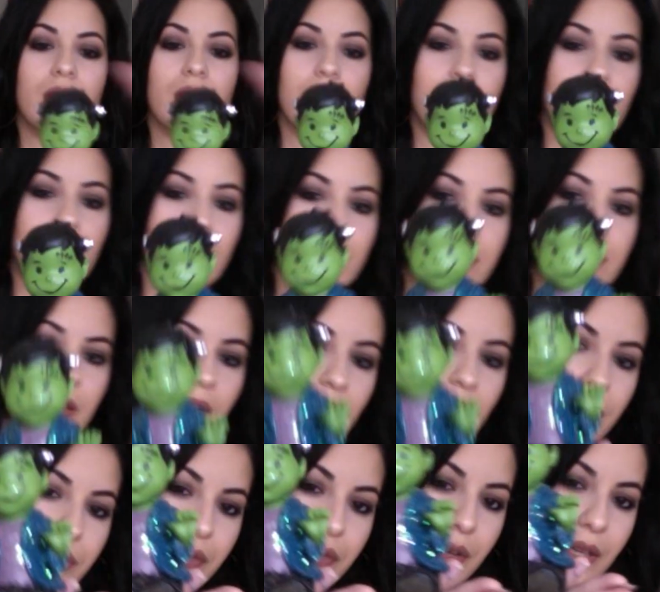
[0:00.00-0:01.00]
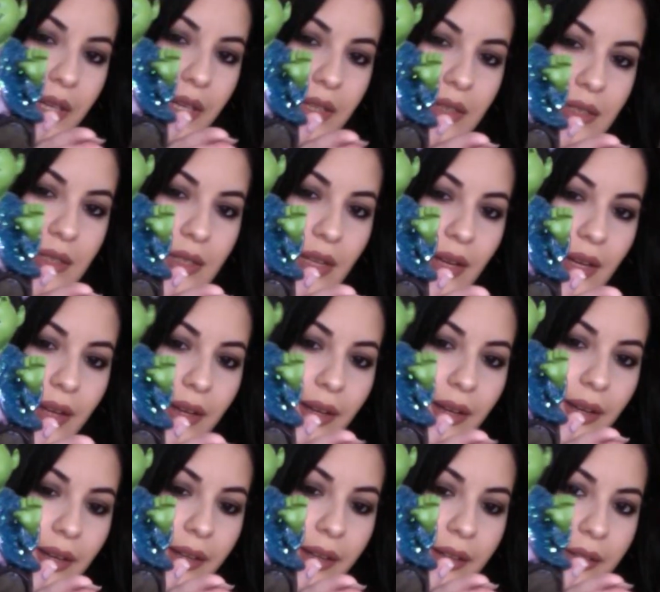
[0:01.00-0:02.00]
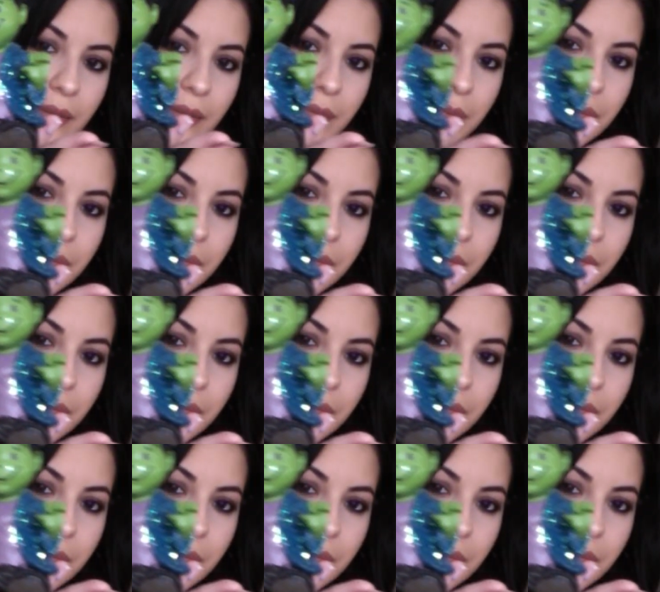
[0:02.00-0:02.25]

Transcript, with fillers: I also got Frankenstein.